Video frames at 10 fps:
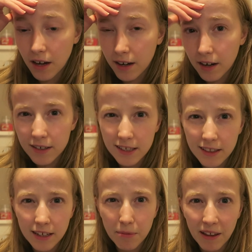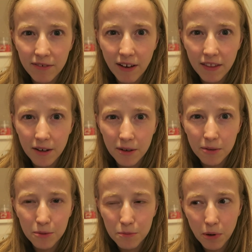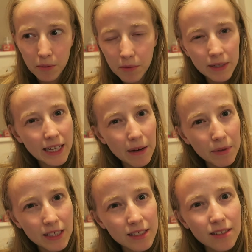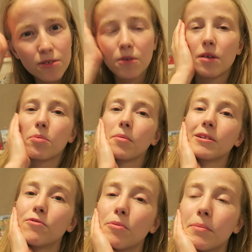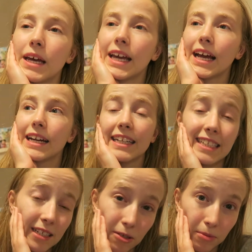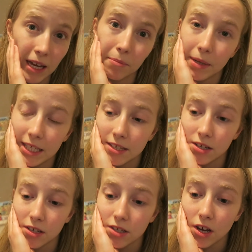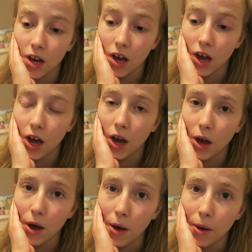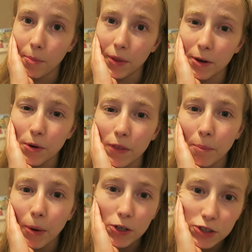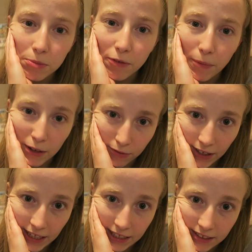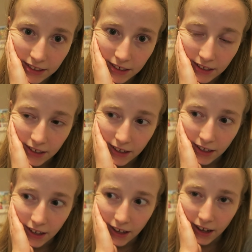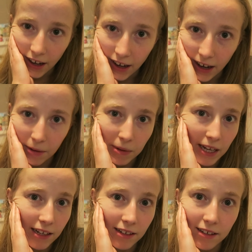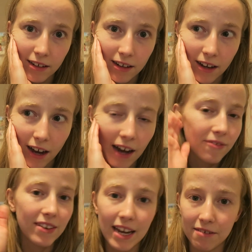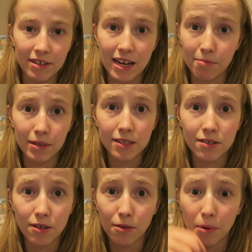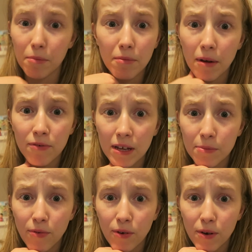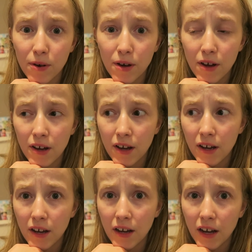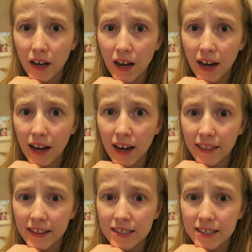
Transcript: I kind of didn't think about the fact that I would probably get blisters or they'd probably rub me, and I did end up getting blisters, but they were on the bottom of my feet. I mean, I've never had blisters on the bottom of my feet before, and